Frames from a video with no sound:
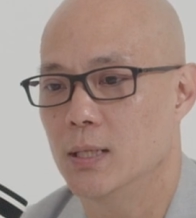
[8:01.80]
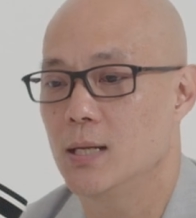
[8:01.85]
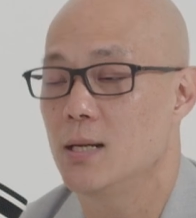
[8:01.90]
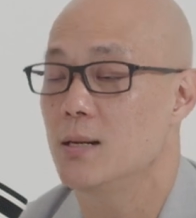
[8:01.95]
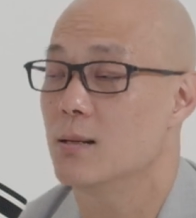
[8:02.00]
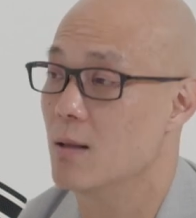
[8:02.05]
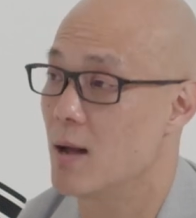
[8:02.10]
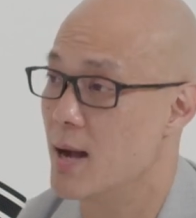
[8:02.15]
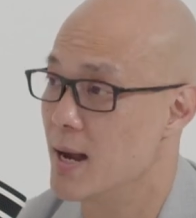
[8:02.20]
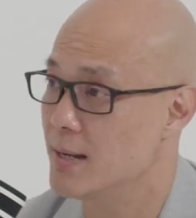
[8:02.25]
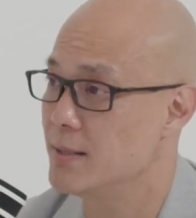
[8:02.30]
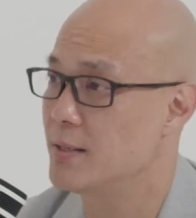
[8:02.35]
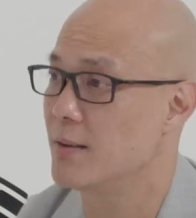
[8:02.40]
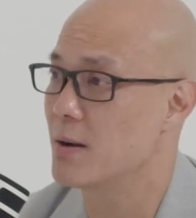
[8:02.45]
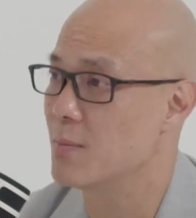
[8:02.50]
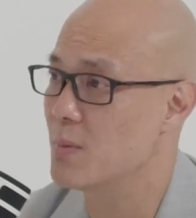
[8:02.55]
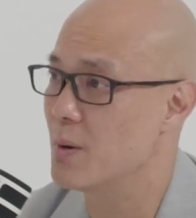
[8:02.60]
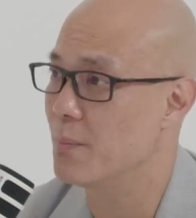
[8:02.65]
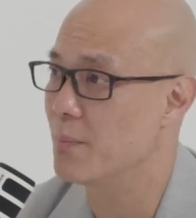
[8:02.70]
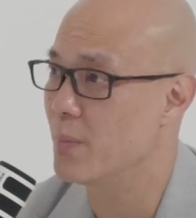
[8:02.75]
clients that
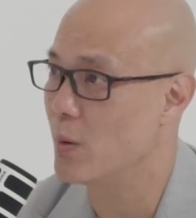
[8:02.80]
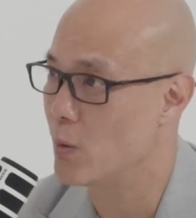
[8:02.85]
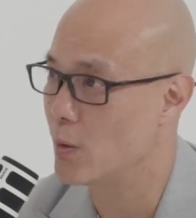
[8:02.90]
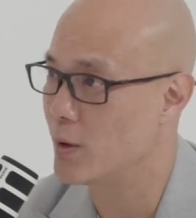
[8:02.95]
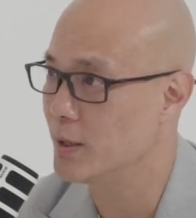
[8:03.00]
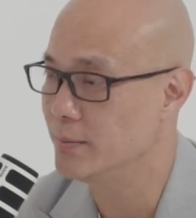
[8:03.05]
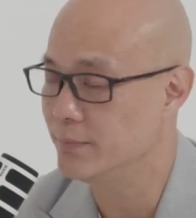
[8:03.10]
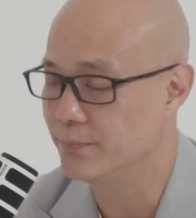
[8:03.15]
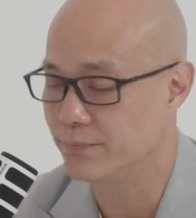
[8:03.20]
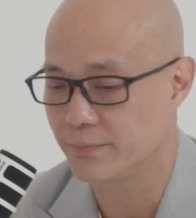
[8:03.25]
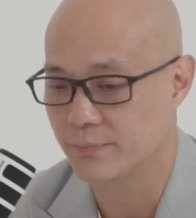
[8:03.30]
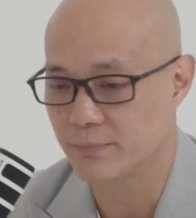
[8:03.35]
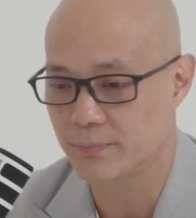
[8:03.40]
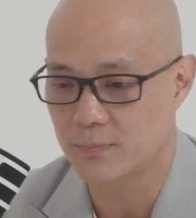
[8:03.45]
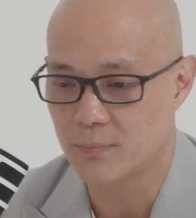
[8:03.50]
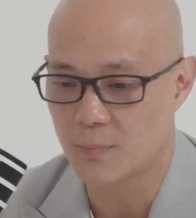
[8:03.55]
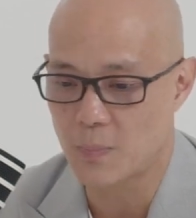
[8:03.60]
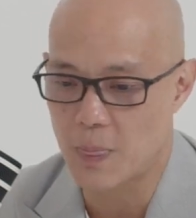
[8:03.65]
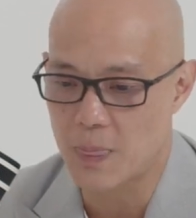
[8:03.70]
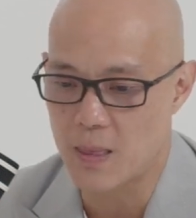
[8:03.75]
come on board,
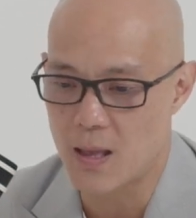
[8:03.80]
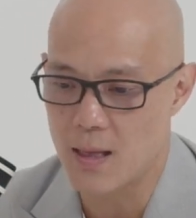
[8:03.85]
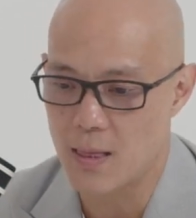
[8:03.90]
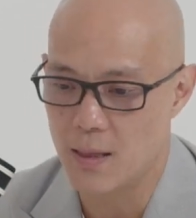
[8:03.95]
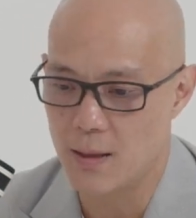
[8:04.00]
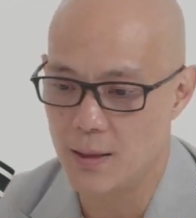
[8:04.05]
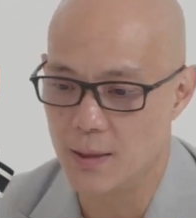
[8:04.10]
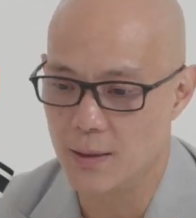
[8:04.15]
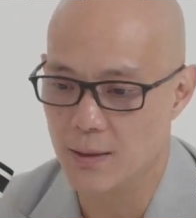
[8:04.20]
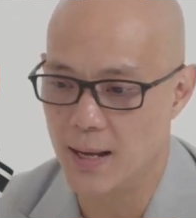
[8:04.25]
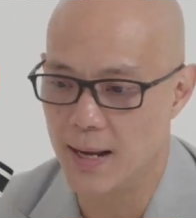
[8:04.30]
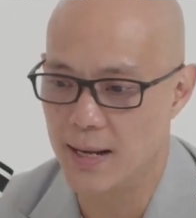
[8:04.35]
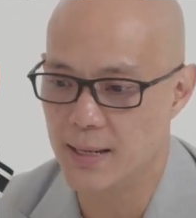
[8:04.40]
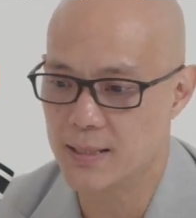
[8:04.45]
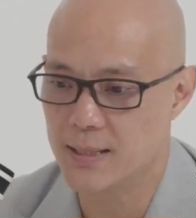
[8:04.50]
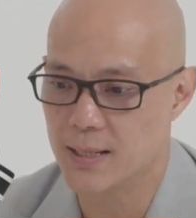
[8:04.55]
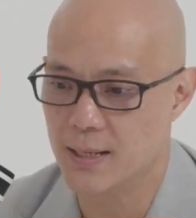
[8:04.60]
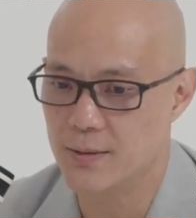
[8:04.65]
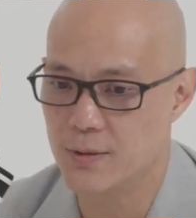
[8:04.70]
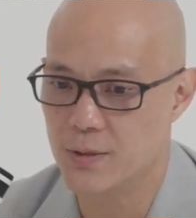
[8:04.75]
they
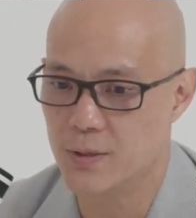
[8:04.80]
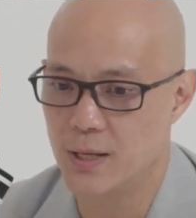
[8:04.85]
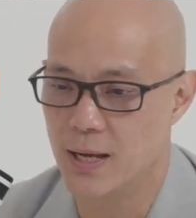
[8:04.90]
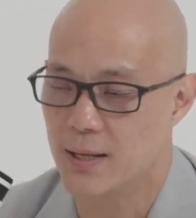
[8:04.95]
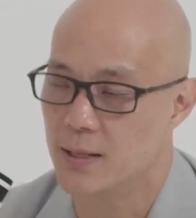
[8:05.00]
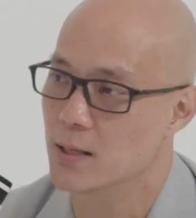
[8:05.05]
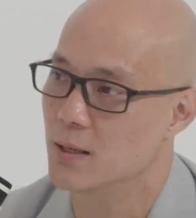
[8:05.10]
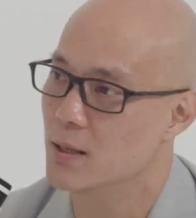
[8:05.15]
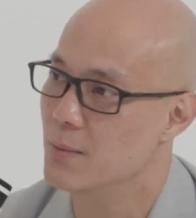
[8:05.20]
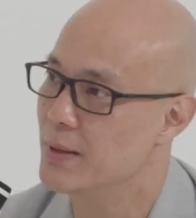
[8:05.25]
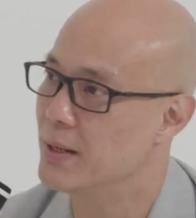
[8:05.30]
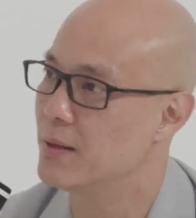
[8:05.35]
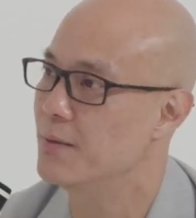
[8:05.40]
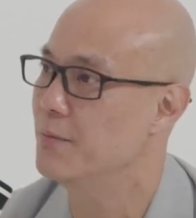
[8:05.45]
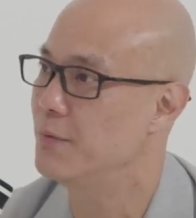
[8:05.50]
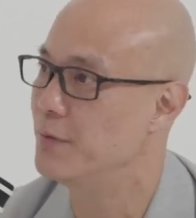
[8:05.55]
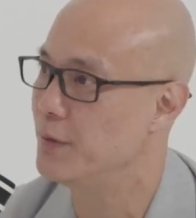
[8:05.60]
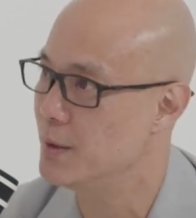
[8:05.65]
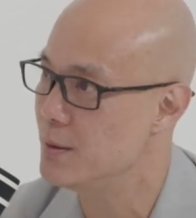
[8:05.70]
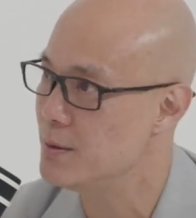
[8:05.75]
tend to get a little bit
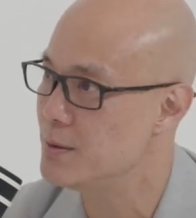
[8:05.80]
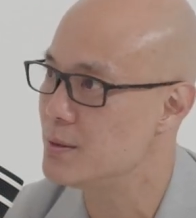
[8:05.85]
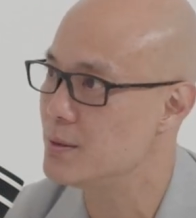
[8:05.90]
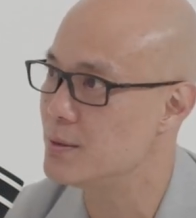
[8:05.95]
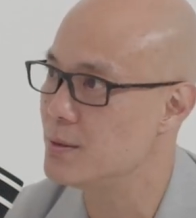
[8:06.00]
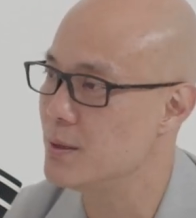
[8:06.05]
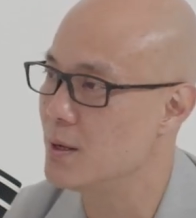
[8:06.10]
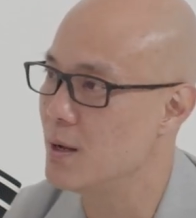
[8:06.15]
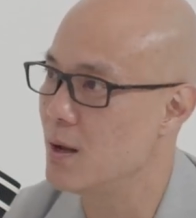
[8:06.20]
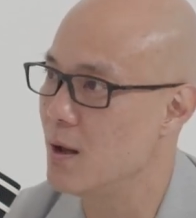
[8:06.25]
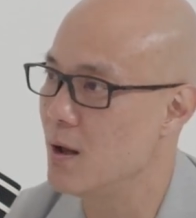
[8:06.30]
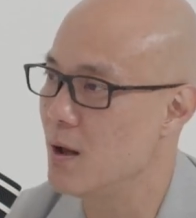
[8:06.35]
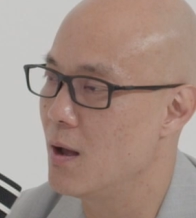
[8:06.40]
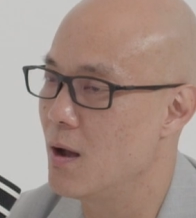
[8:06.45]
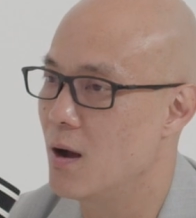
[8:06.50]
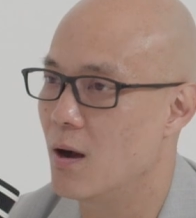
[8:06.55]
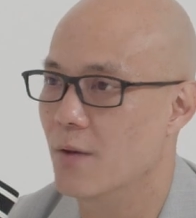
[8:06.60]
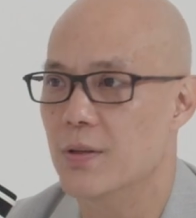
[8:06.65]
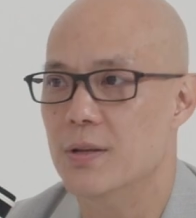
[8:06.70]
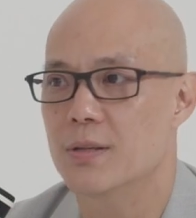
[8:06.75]
confused
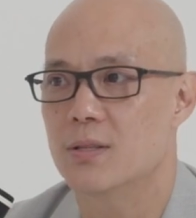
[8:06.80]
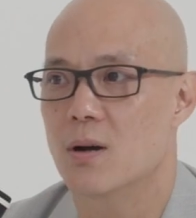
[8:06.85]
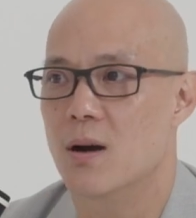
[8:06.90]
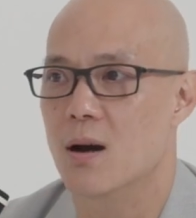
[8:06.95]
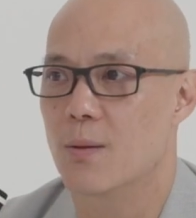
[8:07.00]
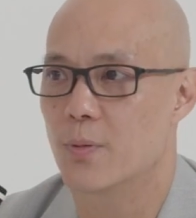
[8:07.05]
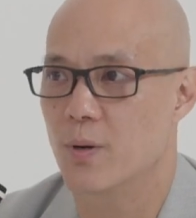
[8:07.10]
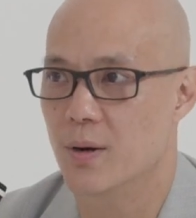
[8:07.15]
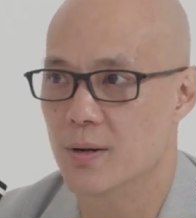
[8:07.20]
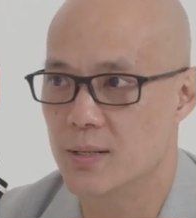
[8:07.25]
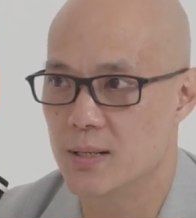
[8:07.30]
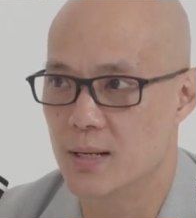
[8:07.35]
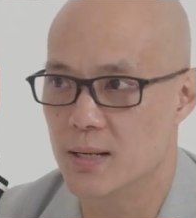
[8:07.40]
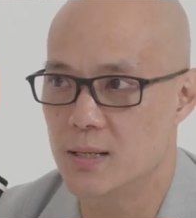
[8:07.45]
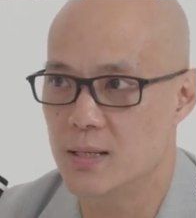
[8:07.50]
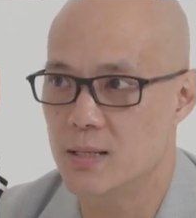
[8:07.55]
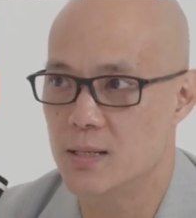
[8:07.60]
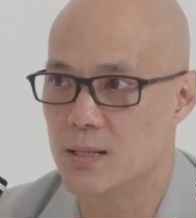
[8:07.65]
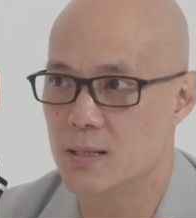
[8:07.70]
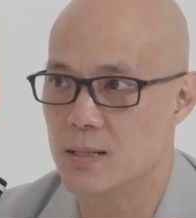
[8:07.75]
of the entire
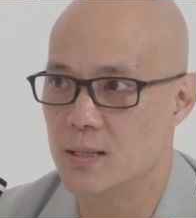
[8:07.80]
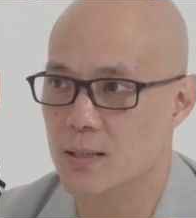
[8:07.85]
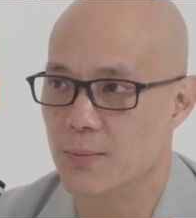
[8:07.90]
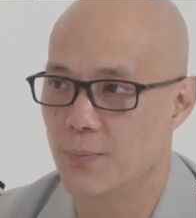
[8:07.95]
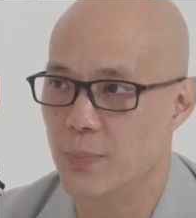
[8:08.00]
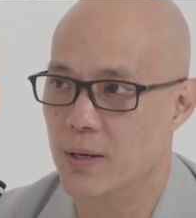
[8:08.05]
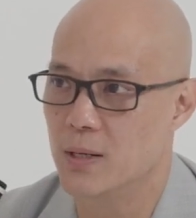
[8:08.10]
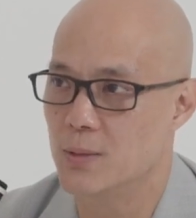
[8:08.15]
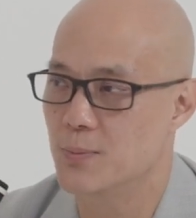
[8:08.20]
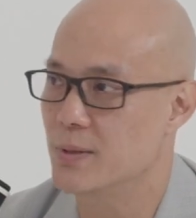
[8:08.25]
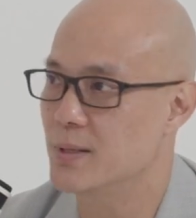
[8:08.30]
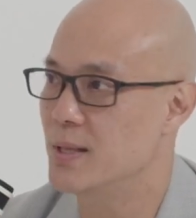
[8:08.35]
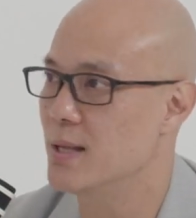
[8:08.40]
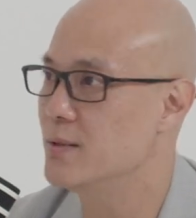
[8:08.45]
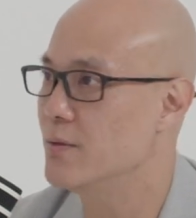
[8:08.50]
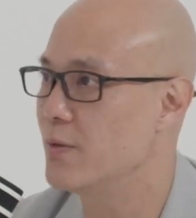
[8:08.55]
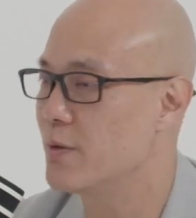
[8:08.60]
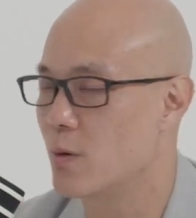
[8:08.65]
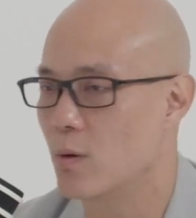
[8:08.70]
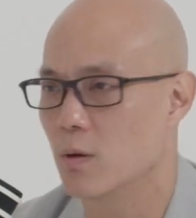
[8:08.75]
process because people tend
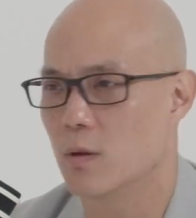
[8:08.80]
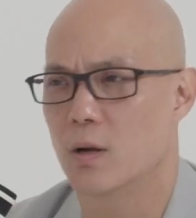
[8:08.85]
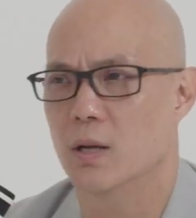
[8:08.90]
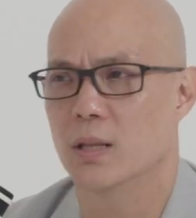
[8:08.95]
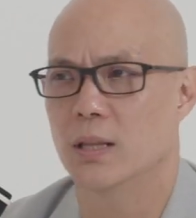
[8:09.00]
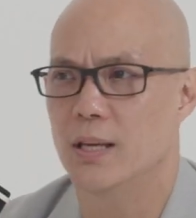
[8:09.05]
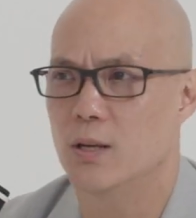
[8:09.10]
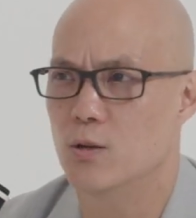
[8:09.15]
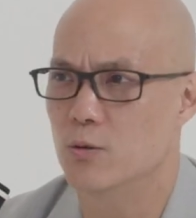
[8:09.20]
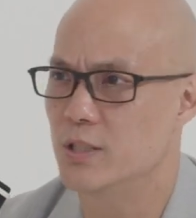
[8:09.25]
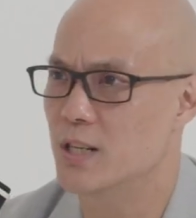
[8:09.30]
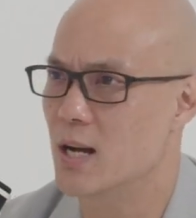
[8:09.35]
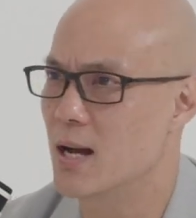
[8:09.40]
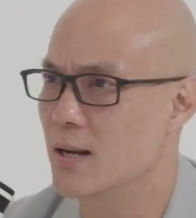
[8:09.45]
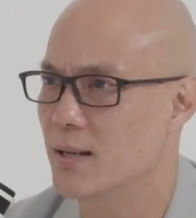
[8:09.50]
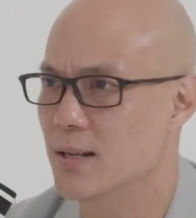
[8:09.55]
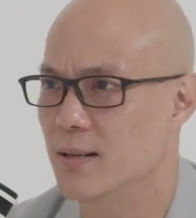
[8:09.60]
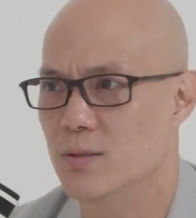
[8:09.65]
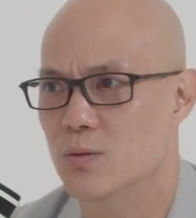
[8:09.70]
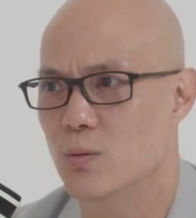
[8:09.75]
to throw a lot of legal
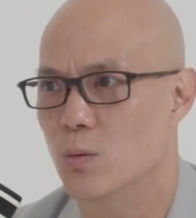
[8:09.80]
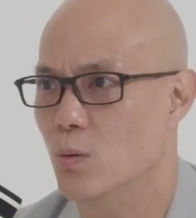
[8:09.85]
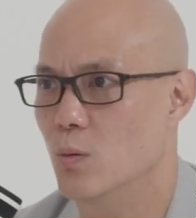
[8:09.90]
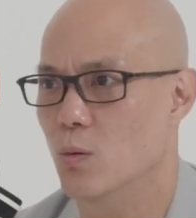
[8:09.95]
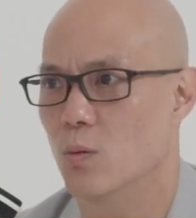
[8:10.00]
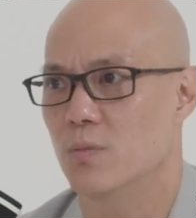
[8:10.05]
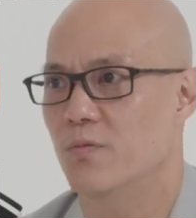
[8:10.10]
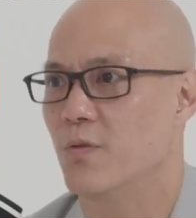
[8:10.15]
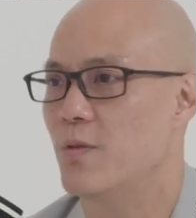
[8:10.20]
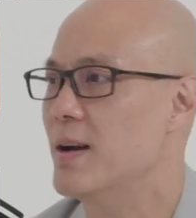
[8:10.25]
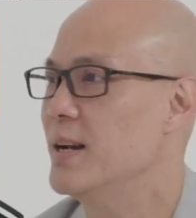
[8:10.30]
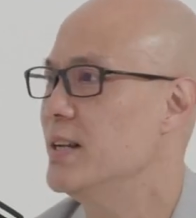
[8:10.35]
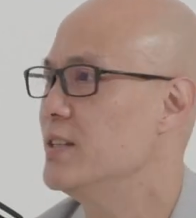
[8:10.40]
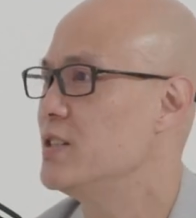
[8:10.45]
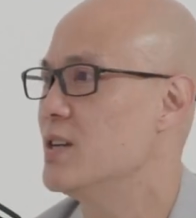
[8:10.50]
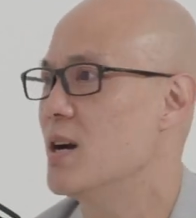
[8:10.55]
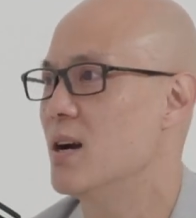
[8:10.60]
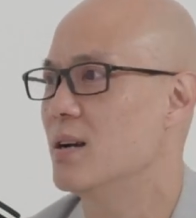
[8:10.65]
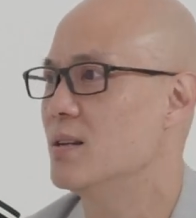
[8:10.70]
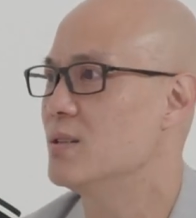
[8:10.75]
jargons or finance
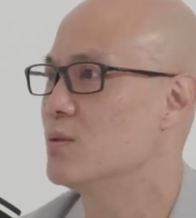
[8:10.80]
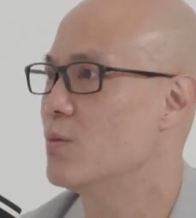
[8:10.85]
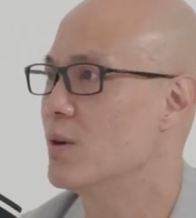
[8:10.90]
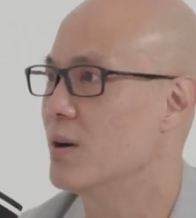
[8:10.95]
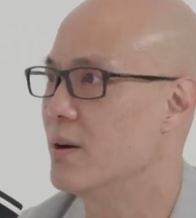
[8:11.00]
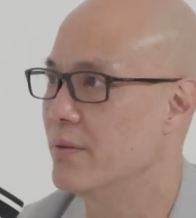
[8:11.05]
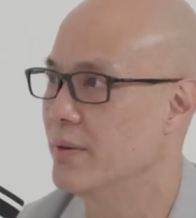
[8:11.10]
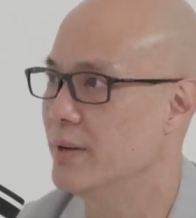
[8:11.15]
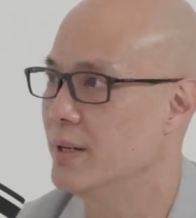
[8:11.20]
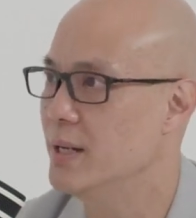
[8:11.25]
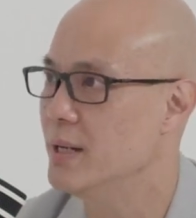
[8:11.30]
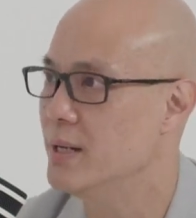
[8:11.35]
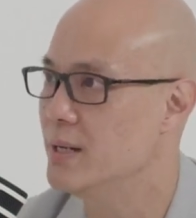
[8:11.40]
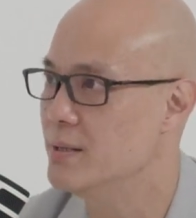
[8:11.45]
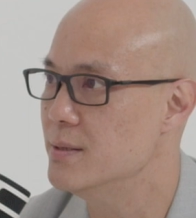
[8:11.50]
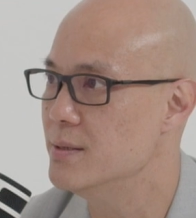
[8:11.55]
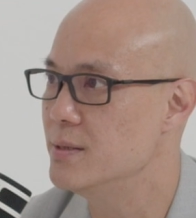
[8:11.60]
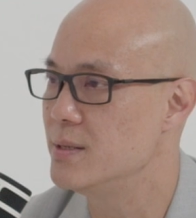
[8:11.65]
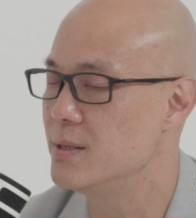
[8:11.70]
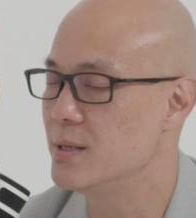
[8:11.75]
jargons, whatever it
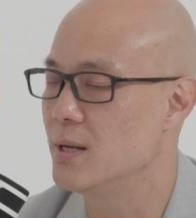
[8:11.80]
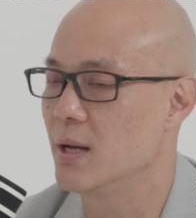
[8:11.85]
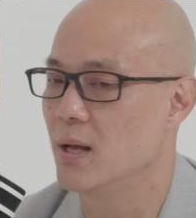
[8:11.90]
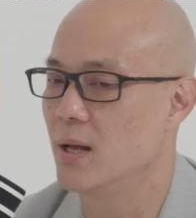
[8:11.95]
is.